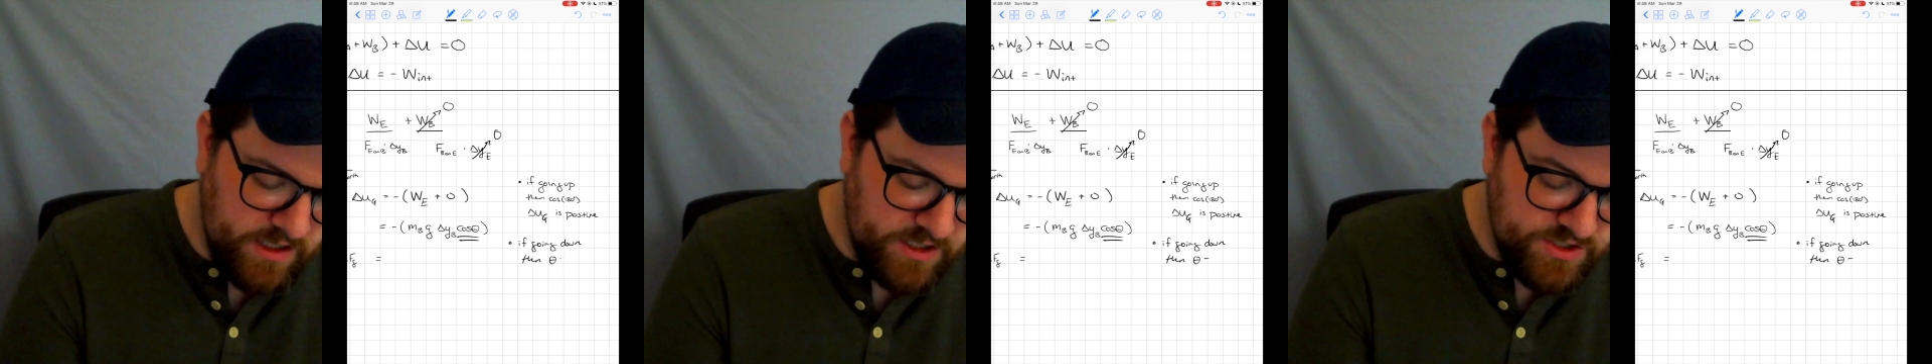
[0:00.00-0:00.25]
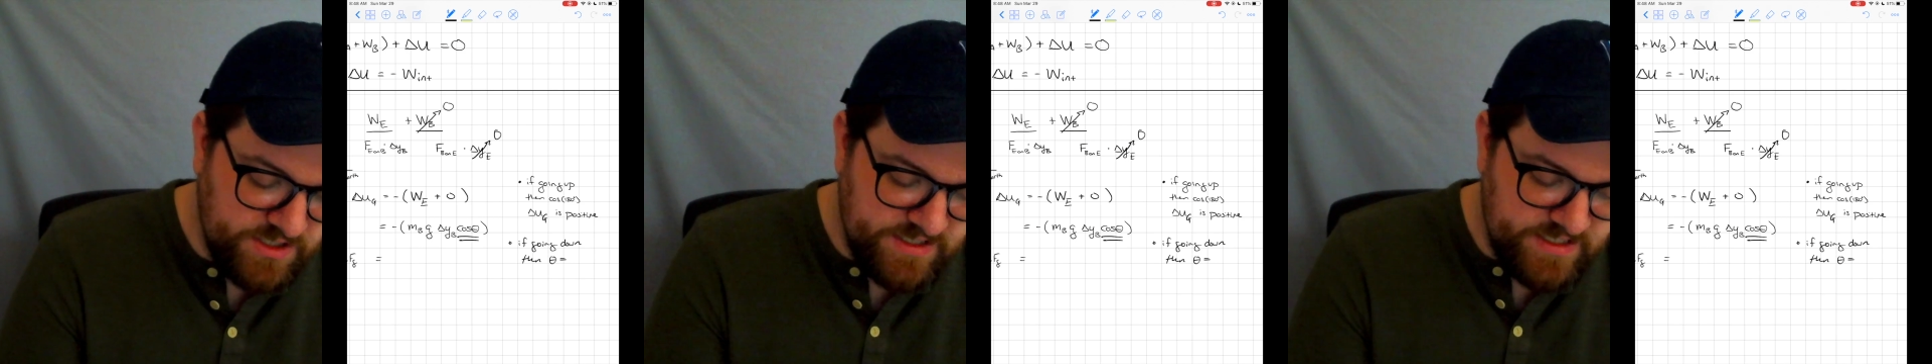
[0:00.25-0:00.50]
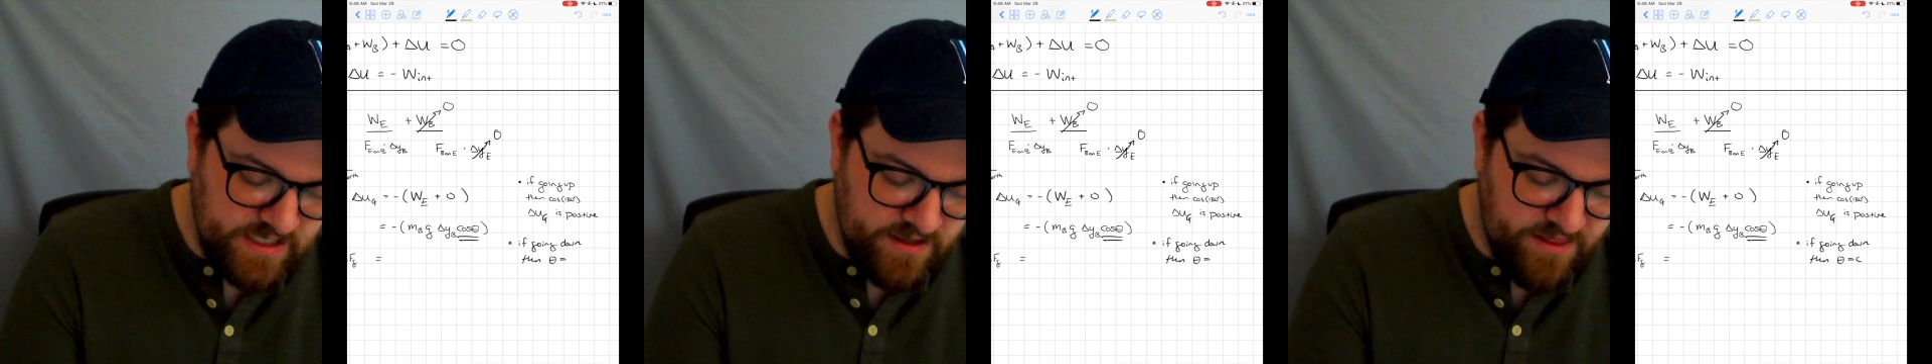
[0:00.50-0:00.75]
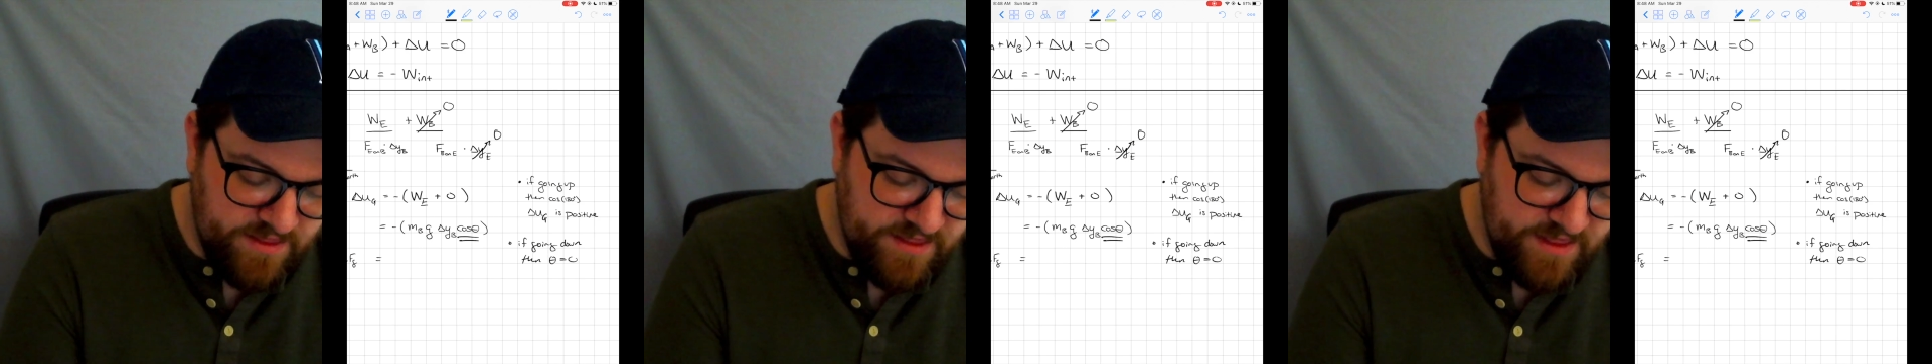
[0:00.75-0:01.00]
I should have said
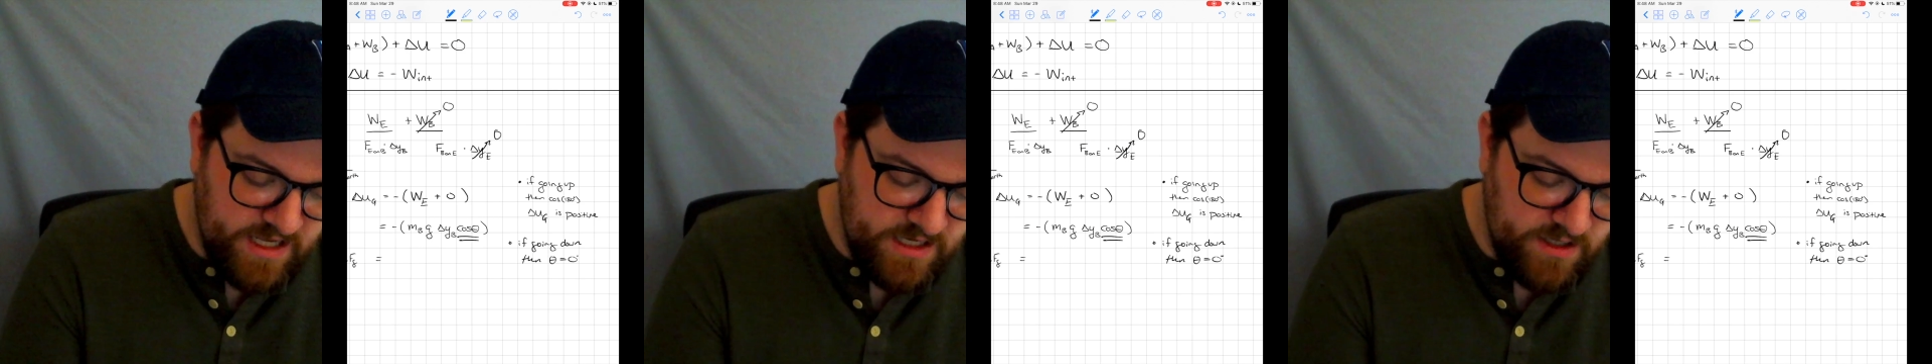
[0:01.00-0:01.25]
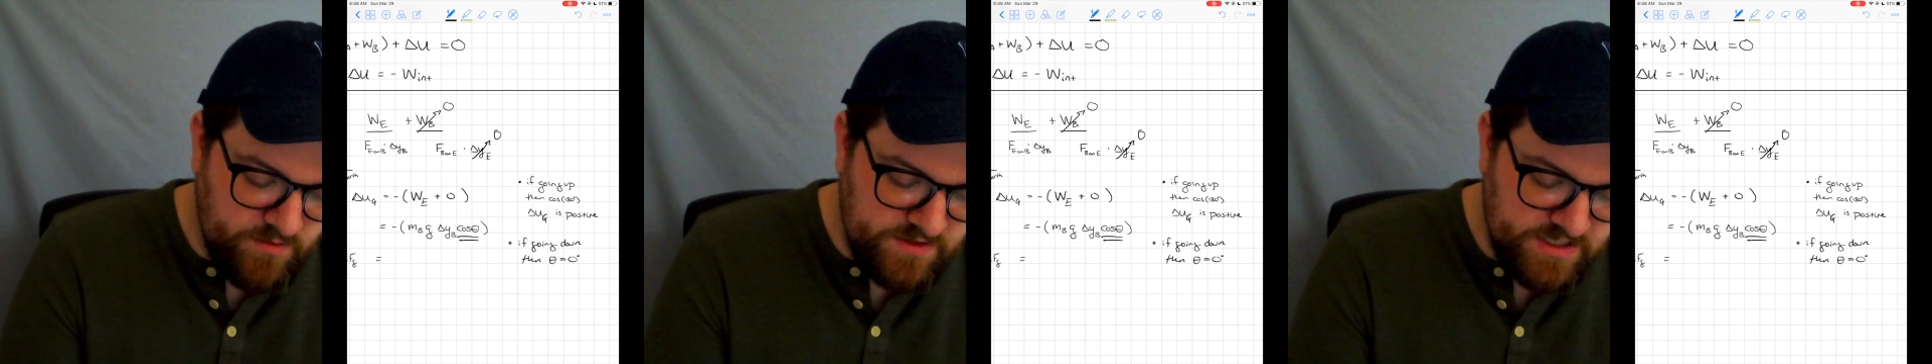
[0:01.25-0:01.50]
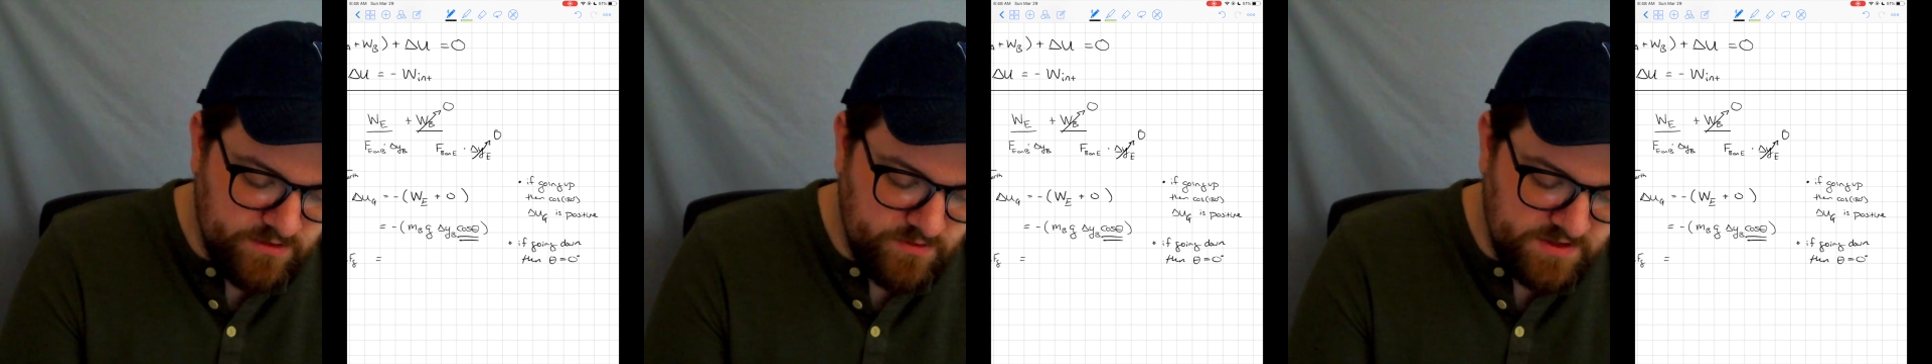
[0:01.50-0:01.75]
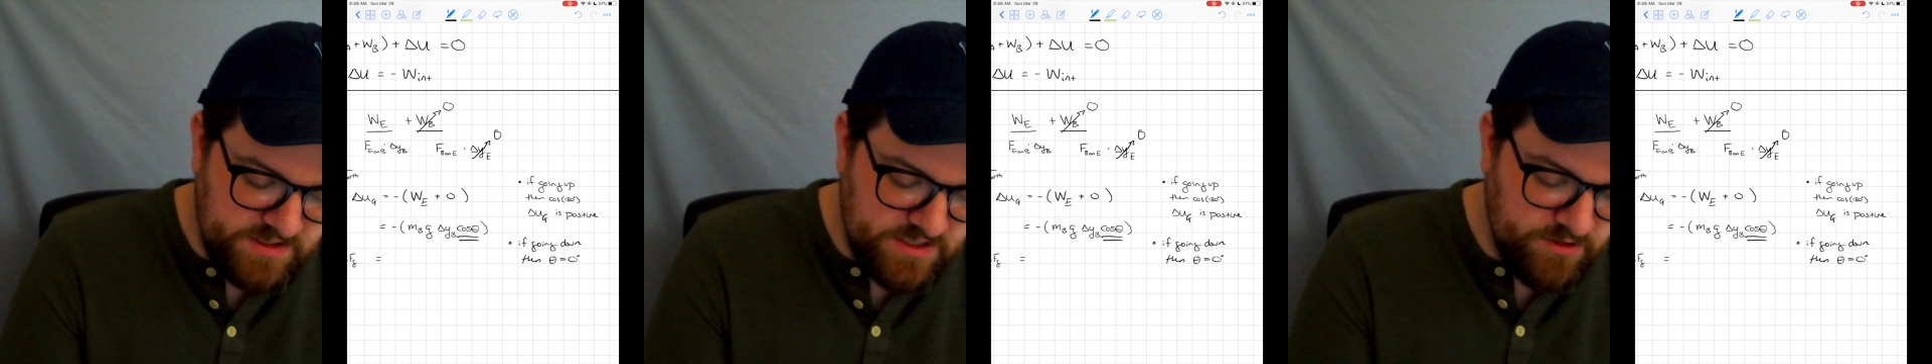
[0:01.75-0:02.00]
theta was equal
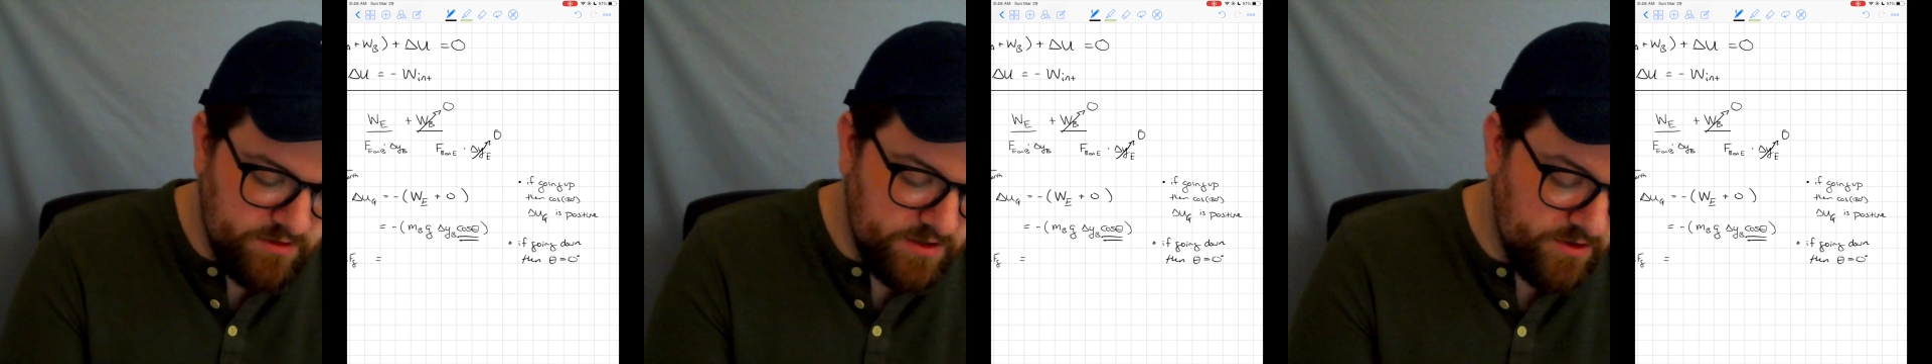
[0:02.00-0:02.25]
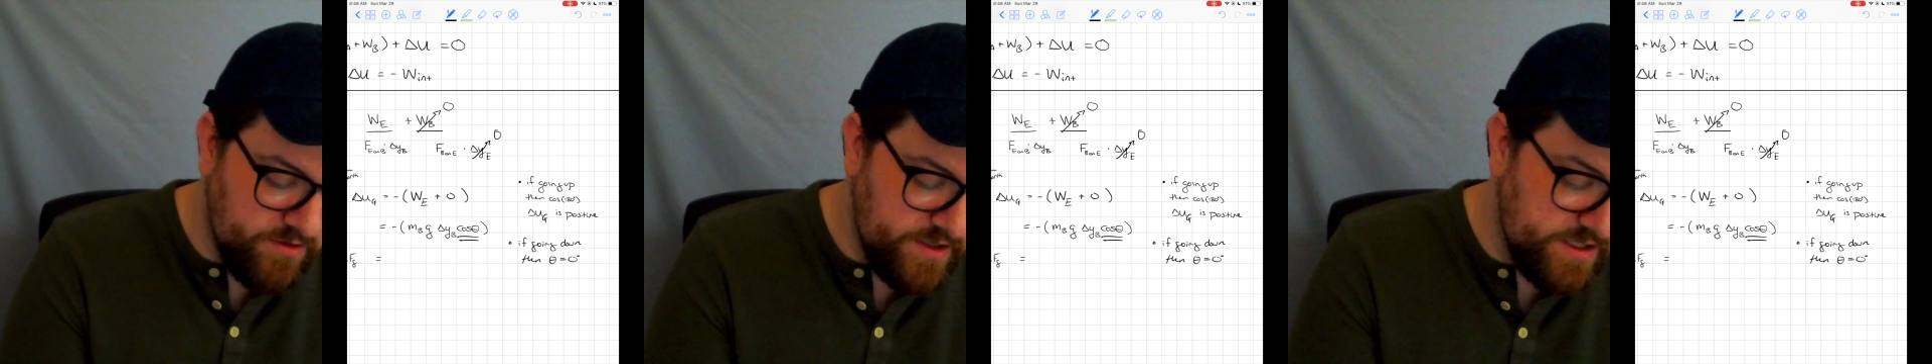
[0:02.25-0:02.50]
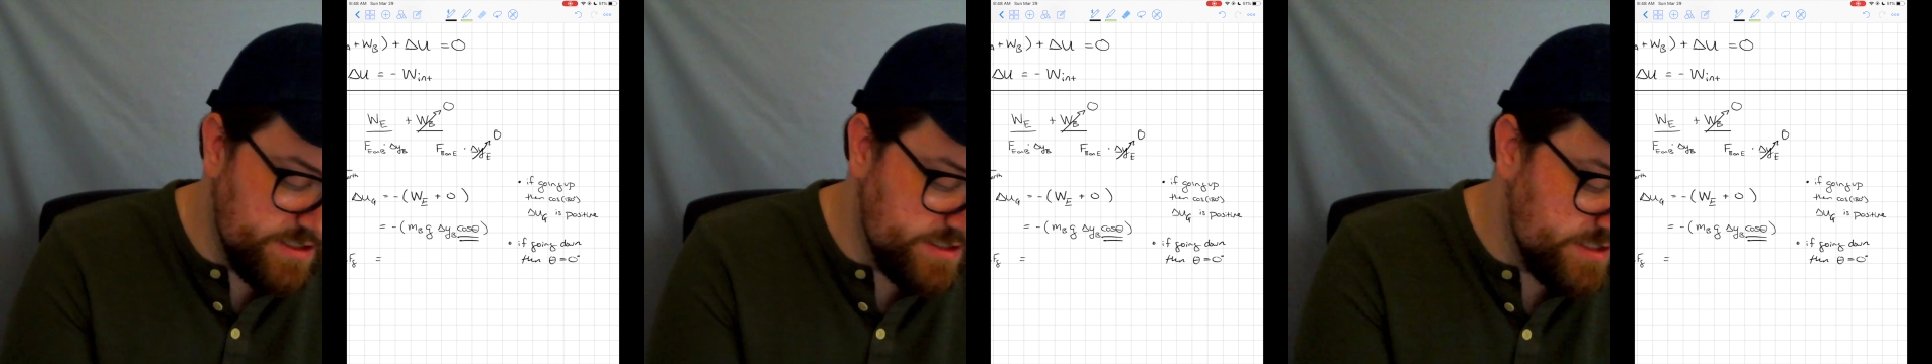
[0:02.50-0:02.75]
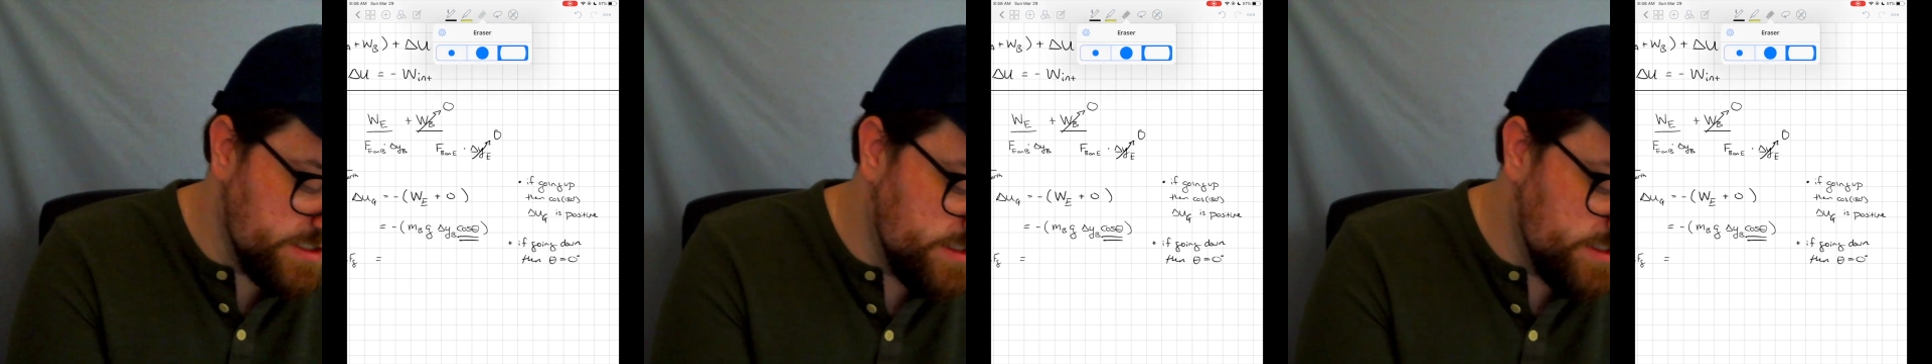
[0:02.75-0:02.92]
to 0 degrees.